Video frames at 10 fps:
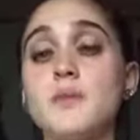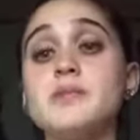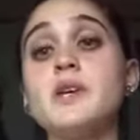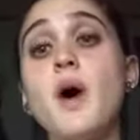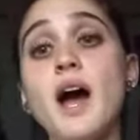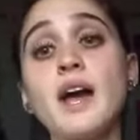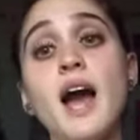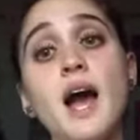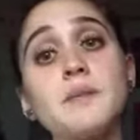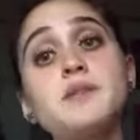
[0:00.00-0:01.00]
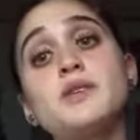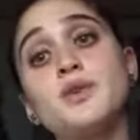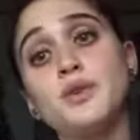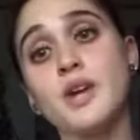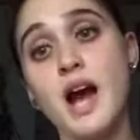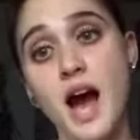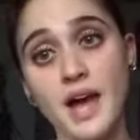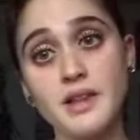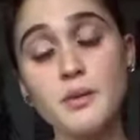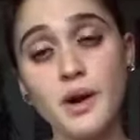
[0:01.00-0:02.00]
So I absolutely
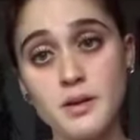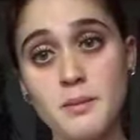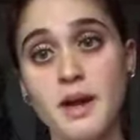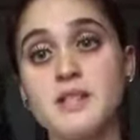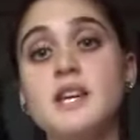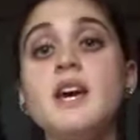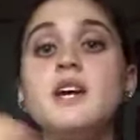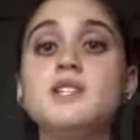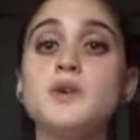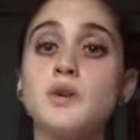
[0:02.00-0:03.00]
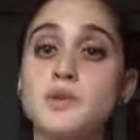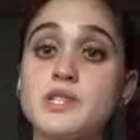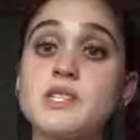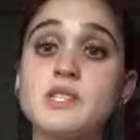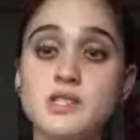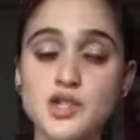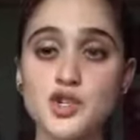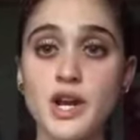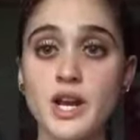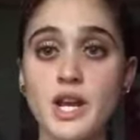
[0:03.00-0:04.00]
highly recommend doing resistance
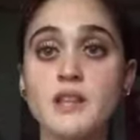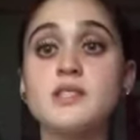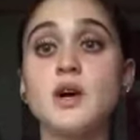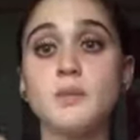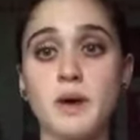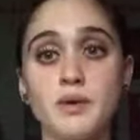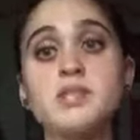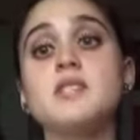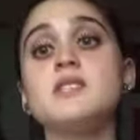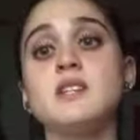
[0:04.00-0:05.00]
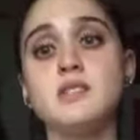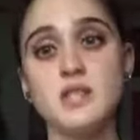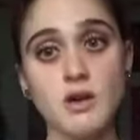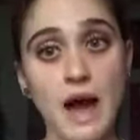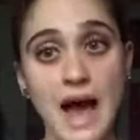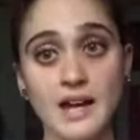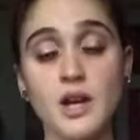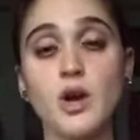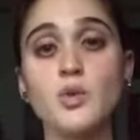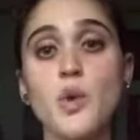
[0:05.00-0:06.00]
training. So by resistance, you know,
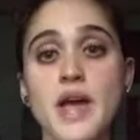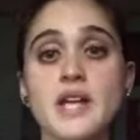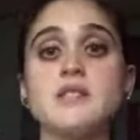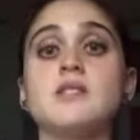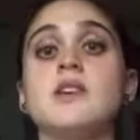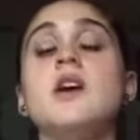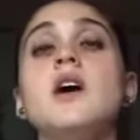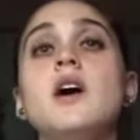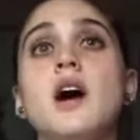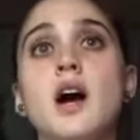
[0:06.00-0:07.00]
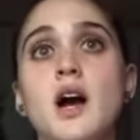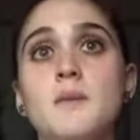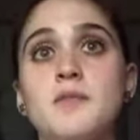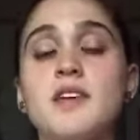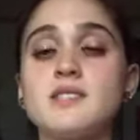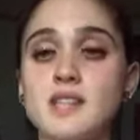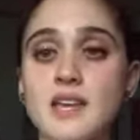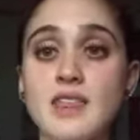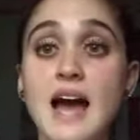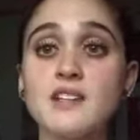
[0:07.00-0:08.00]
adding on weights, things
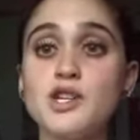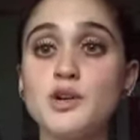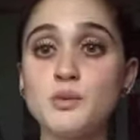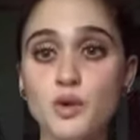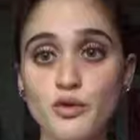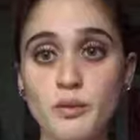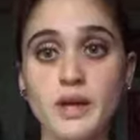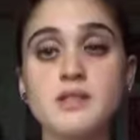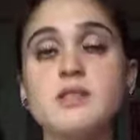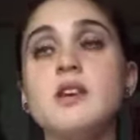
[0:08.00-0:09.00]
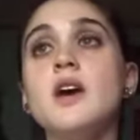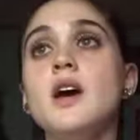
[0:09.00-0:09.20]
like that to your movements,